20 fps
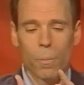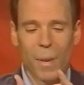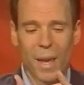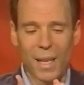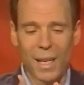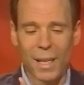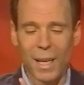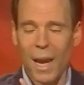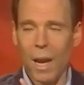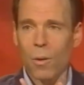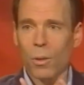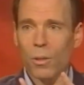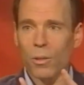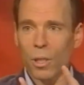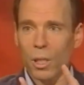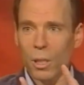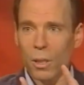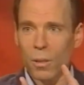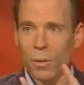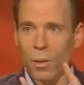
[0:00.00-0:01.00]
beta
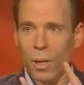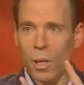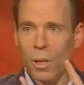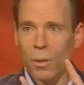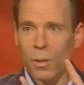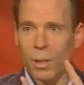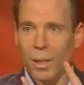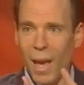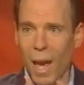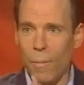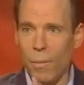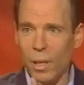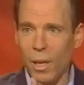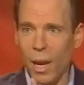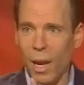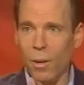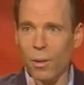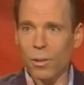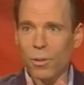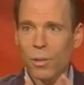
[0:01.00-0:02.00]
carotene, gamma
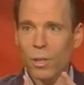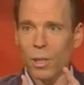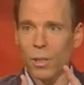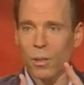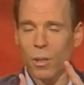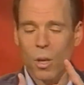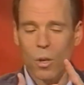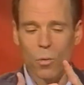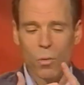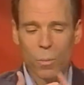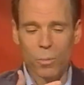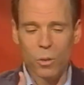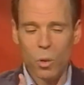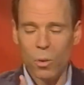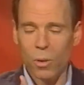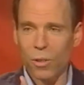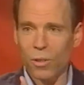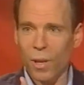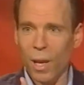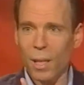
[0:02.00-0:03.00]
carotene,
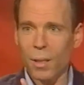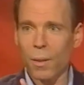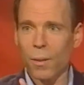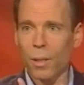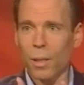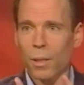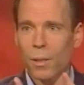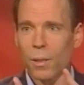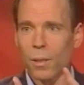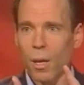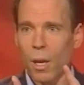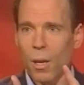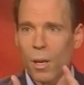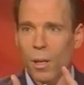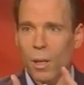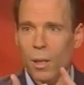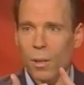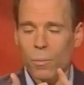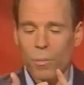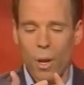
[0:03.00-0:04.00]
cryptoxanthin,
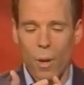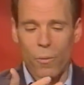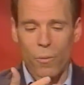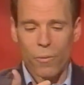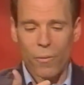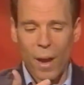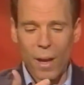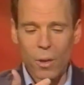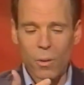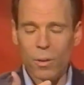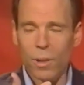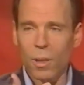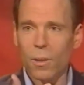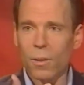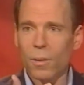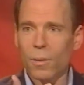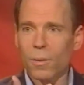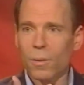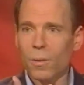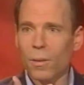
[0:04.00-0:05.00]
um, wait a minute,
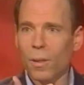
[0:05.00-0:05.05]
doctor, I'm